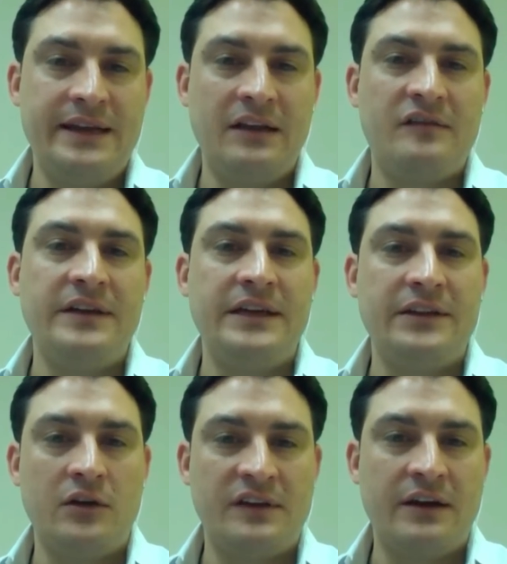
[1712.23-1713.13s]
density in
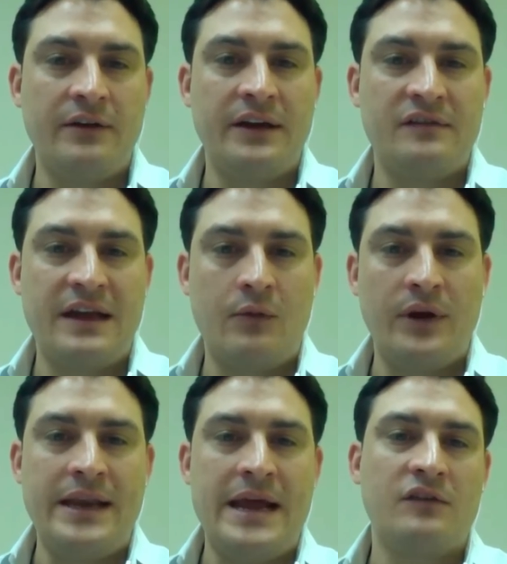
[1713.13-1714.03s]
those areas that
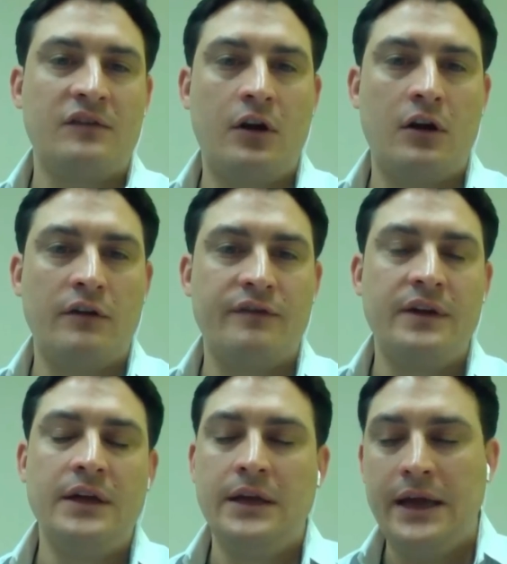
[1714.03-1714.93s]
we now
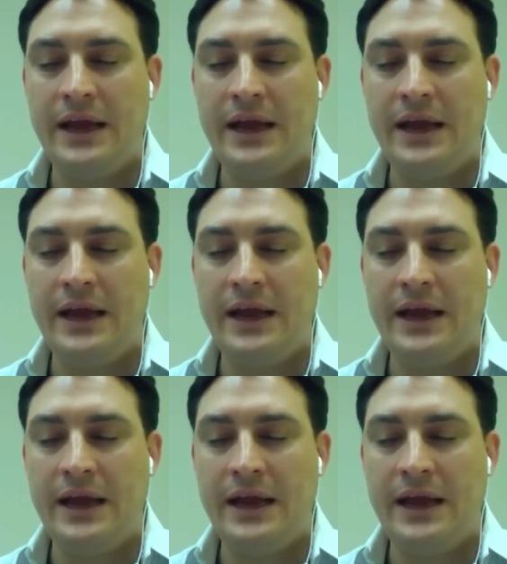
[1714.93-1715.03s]
serve.